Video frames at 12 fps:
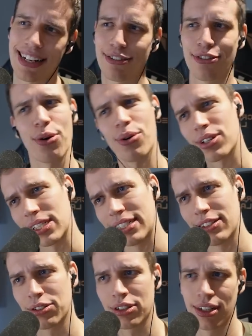of course, he
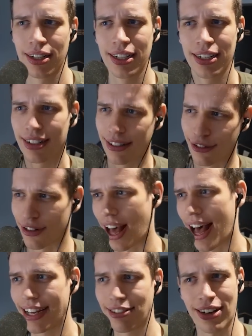goes for the
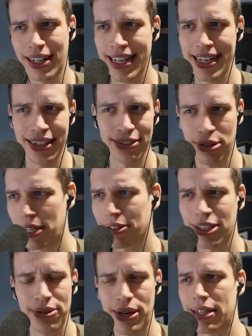Hydra Ling. And I was
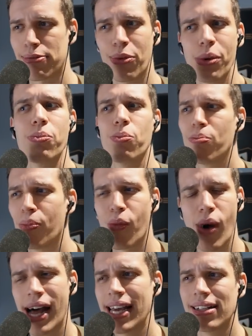like, wait,
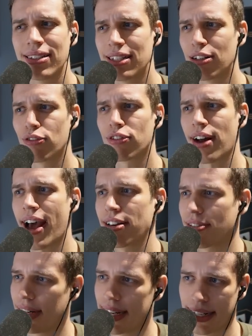why does he go for the
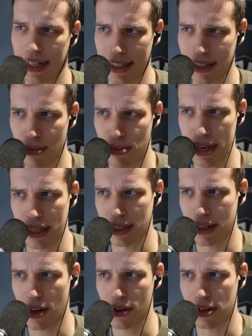Hydra Ling against the Blink
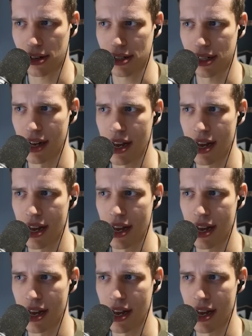Stalkers?